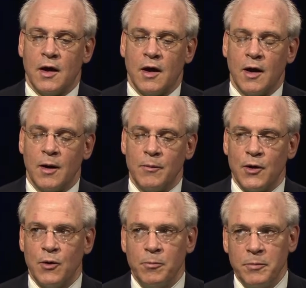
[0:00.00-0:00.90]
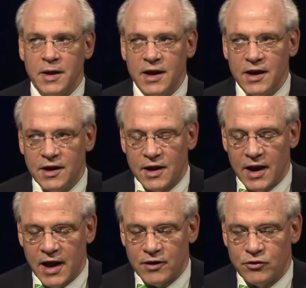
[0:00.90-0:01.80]
Um, there are many
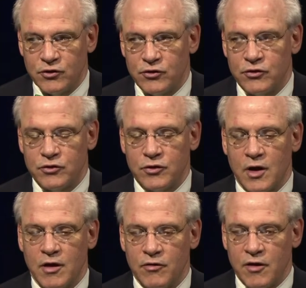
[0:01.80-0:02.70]
classes of